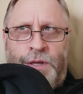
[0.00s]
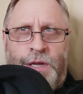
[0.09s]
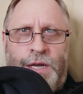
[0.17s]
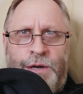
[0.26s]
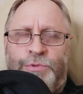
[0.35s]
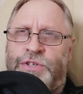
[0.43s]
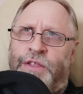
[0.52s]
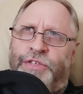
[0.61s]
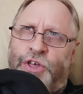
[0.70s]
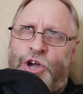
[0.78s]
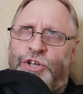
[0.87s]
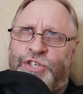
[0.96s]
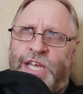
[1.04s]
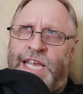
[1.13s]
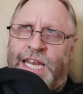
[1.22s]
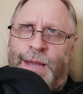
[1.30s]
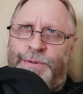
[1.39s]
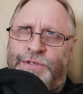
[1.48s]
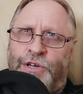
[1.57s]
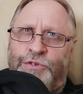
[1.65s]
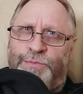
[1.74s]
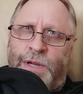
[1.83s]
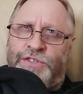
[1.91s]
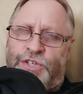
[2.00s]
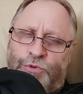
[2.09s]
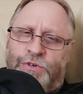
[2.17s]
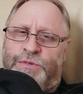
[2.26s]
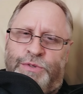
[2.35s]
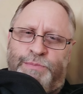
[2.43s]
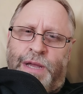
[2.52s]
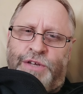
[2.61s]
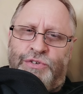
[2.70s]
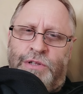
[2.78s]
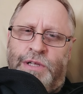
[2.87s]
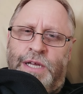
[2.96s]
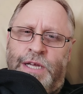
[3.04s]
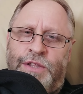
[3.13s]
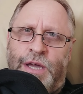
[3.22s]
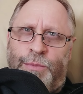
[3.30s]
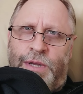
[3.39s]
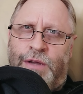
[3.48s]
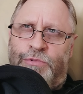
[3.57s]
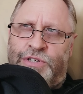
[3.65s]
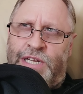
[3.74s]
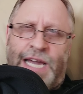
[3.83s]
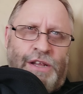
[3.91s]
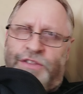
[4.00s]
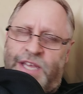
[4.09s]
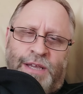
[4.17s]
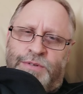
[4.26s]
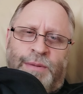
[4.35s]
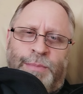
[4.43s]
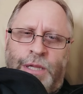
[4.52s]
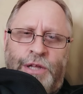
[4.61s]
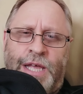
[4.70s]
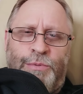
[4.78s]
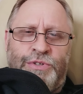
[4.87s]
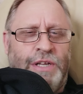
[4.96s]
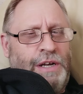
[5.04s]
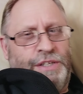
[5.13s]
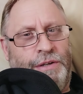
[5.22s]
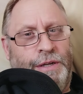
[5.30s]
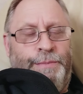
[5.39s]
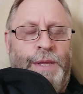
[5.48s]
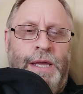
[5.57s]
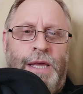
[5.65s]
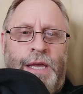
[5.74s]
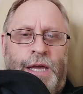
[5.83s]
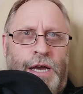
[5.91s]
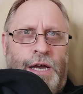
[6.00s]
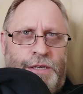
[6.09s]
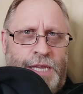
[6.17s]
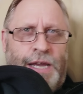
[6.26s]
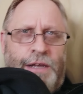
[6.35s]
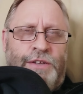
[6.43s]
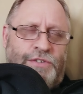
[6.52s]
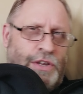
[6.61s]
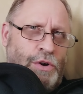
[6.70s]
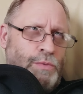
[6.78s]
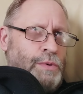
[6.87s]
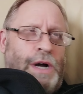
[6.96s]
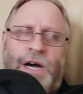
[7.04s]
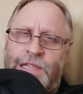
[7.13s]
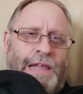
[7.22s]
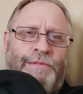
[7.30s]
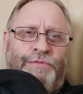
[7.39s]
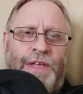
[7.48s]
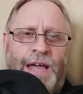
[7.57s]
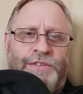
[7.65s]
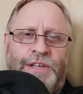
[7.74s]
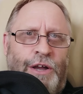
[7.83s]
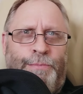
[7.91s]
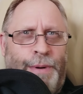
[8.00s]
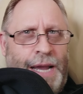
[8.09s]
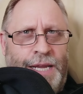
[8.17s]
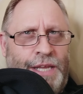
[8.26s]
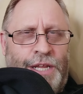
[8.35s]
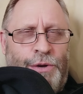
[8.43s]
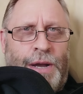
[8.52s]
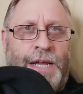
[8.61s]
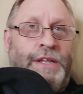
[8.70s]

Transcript: Uh, was it 13 episodes plus the Christmas special that we originally had? I think it was something like that, wasn't it? I don't know. Uh, yeah, so I'd love that to go back, you know.